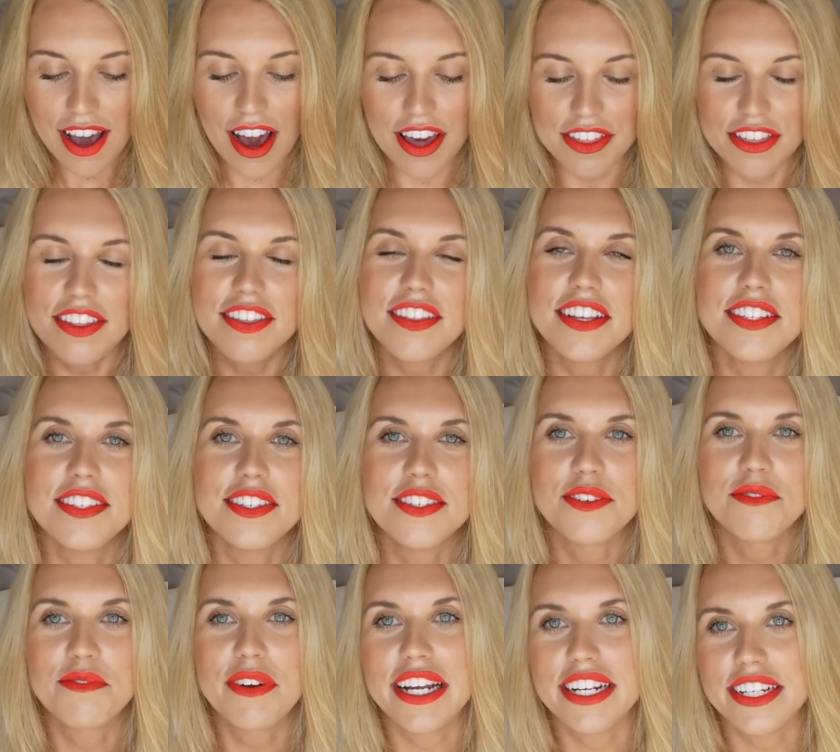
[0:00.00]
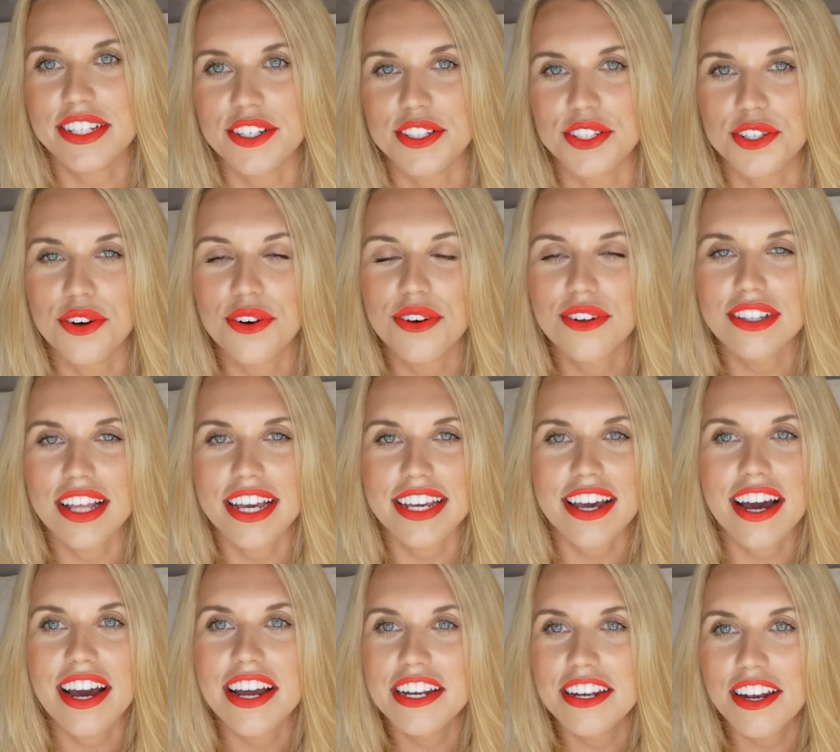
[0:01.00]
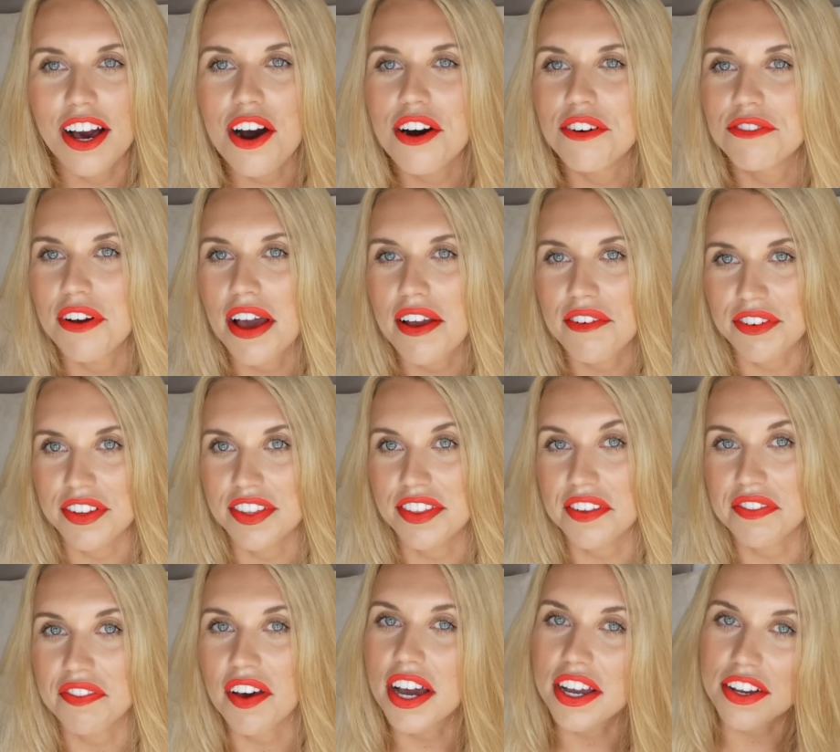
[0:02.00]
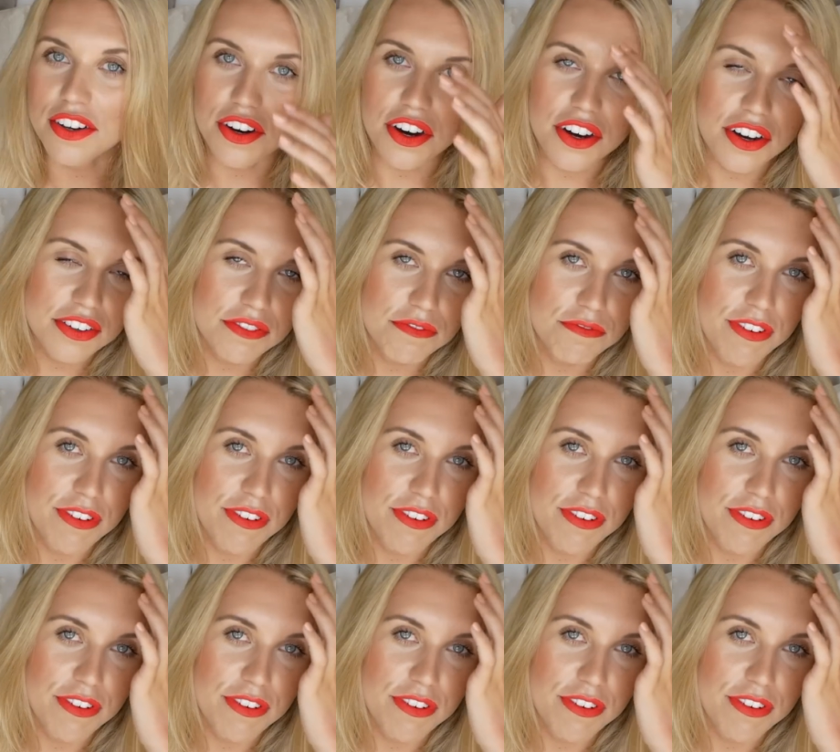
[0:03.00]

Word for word: I think this is a really good haul. Like, I love everything that I got.